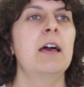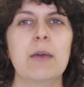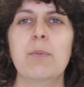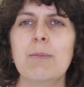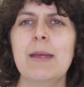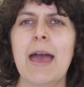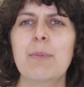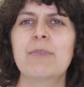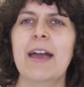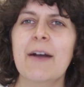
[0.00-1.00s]
It'd probably
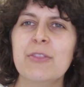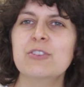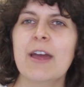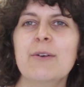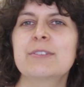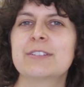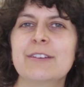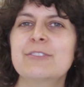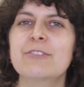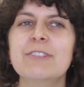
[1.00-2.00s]
help if I had the trousers.
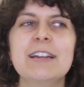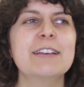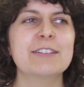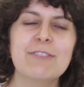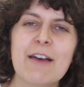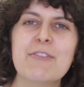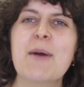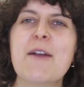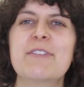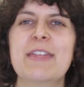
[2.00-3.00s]
I've just realised I've left
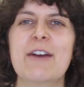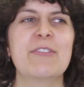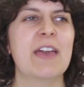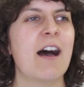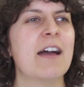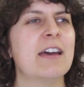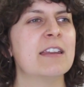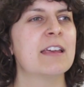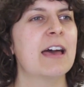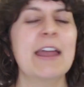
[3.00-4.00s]
them over there on the
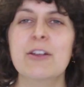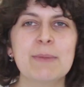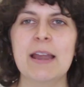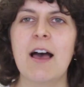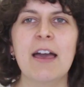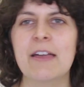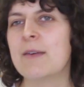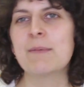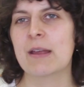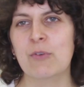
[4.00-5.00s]
iron, and I was meant to iron
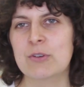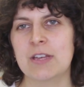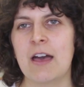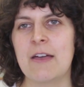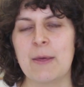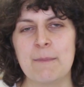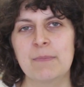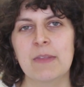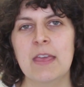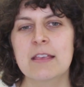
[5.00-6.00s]
them and I forgot to iron them.
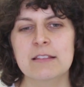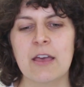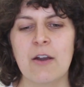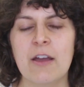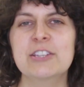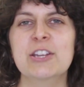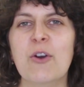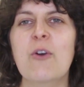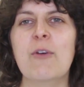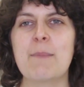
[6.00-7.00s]
So I'm just gonna
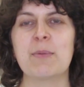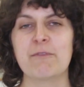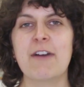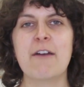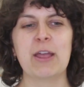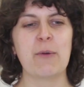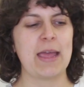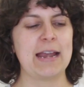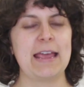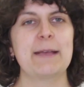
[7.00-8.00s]
go and grab them very
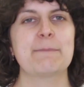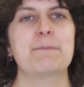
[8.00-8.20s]
quickly.